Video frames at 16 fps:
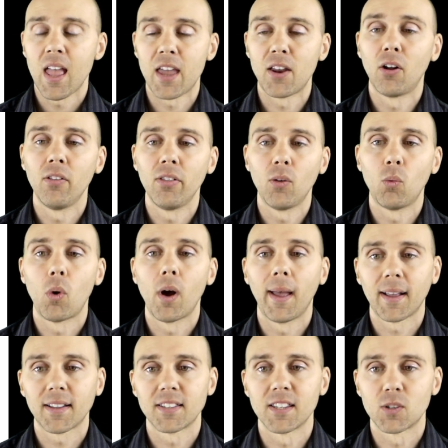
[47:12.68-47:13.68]
And on the
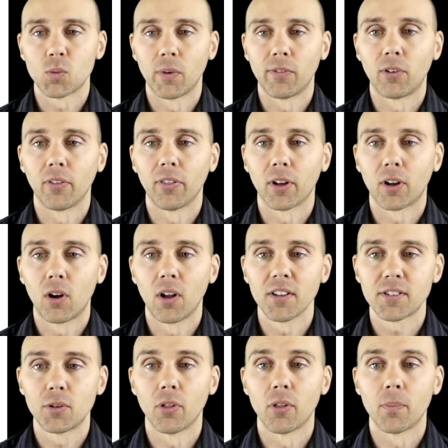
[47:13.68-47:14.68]
y-axis, we've got the
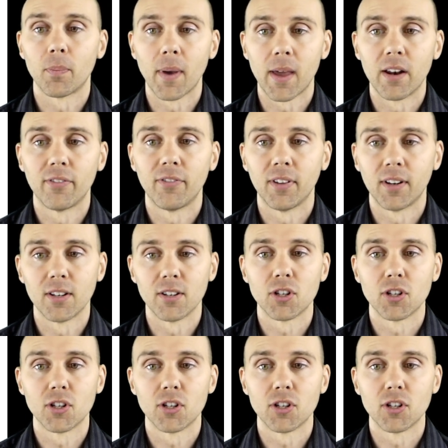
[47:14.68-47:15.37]
cost or the benefit